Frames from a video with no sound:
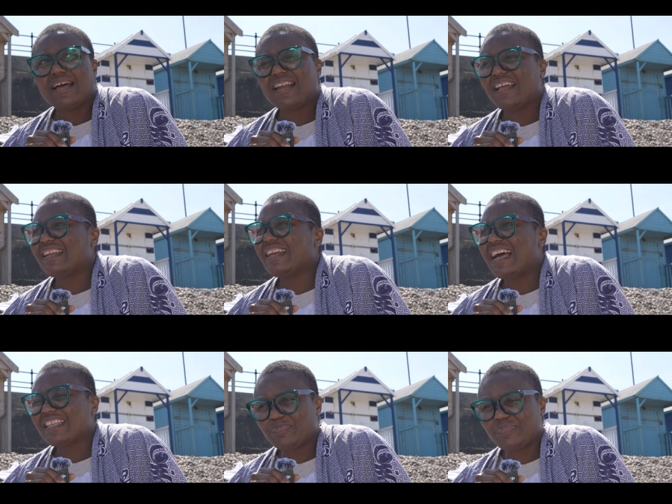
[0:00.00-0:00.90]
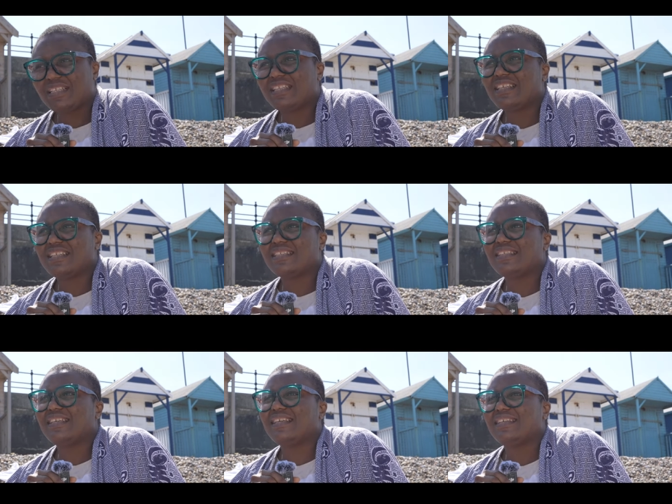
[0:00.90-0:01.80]
And at the last minute
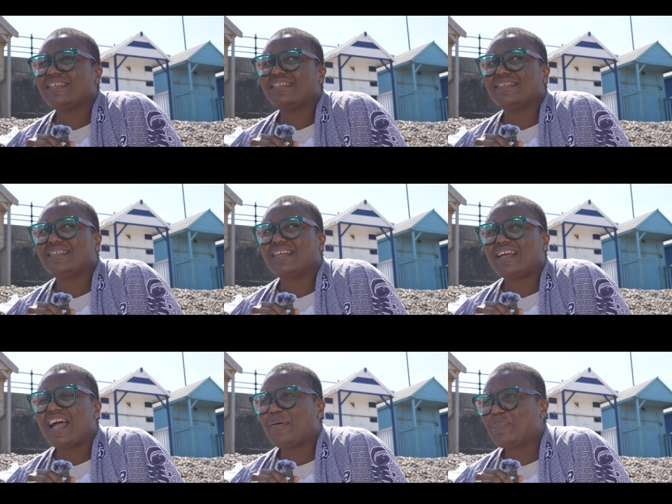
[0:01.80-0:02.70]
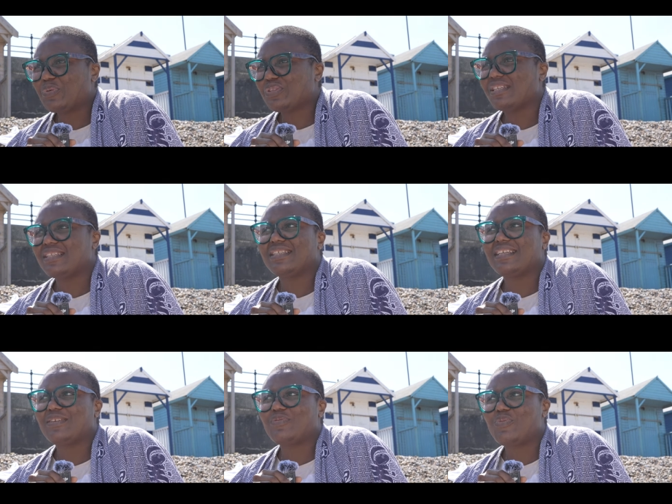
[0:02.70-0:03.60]
yesterday, I booked a
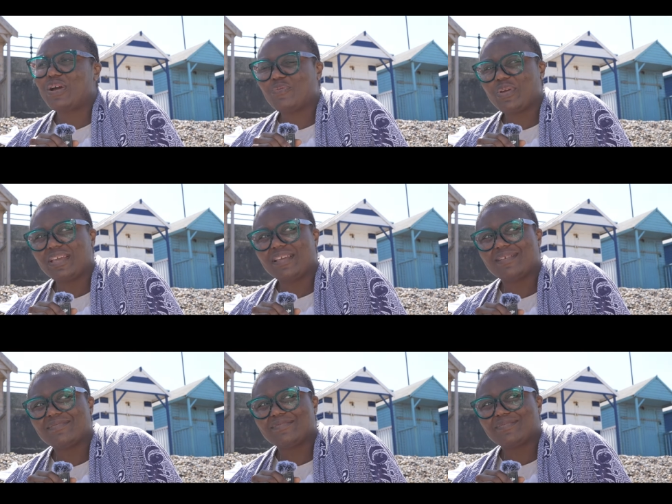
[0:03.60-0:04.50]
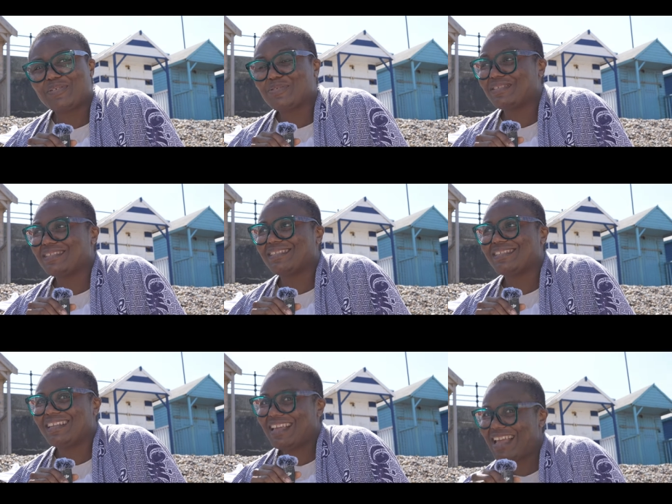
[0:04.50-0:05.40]
ticket one way,
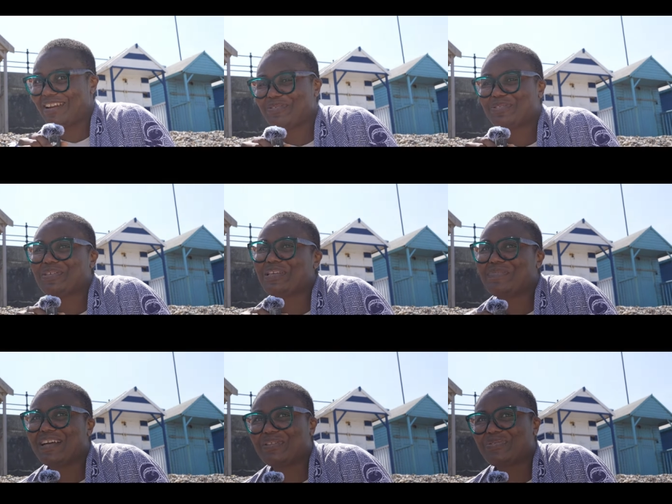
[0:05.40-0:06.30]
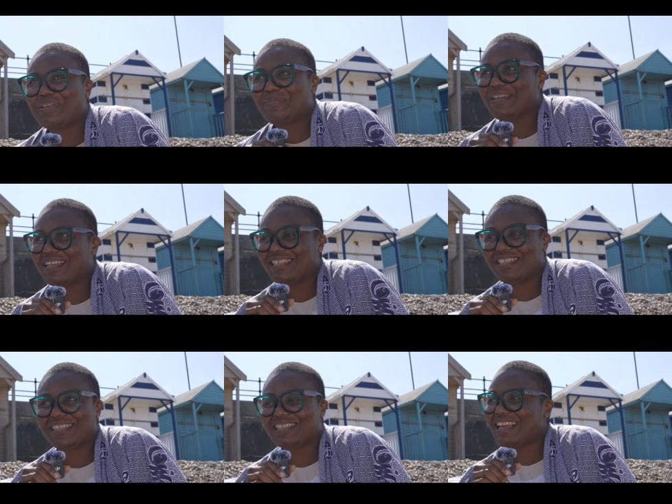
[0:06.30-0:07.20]
because I wrote to him, I told him that
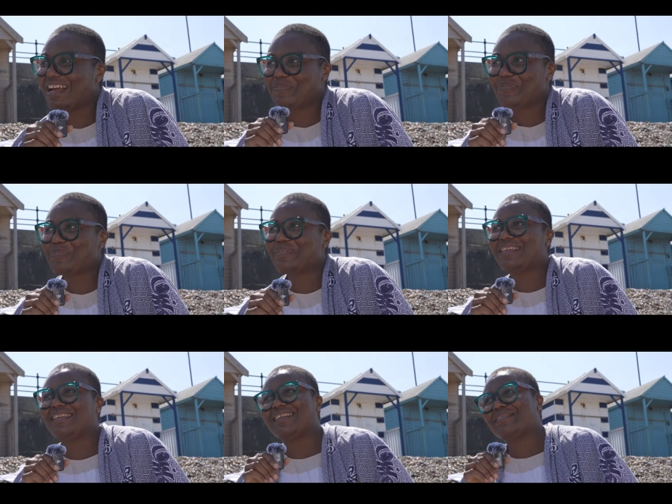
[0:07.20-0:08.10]
it's hard for me.